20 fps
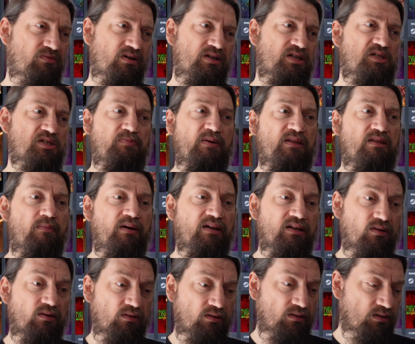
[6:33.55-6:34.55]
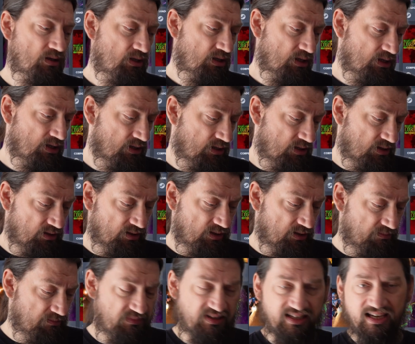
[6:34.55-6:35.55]
I'd rather spend the money on
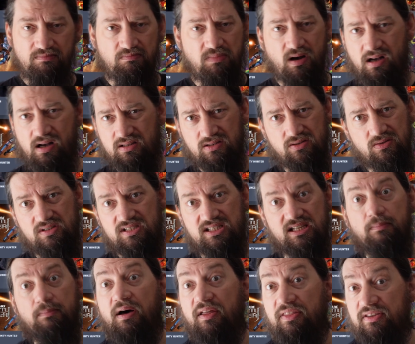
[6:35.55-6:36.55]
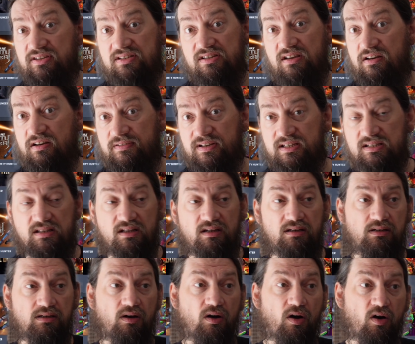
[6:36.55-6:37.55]
Game Pass or some other service
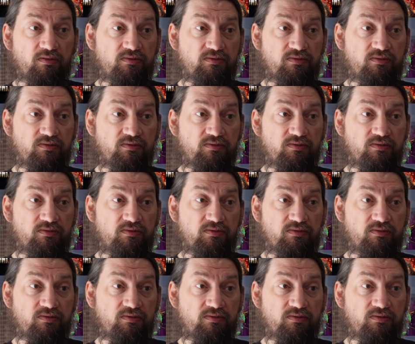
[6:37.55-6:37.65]
that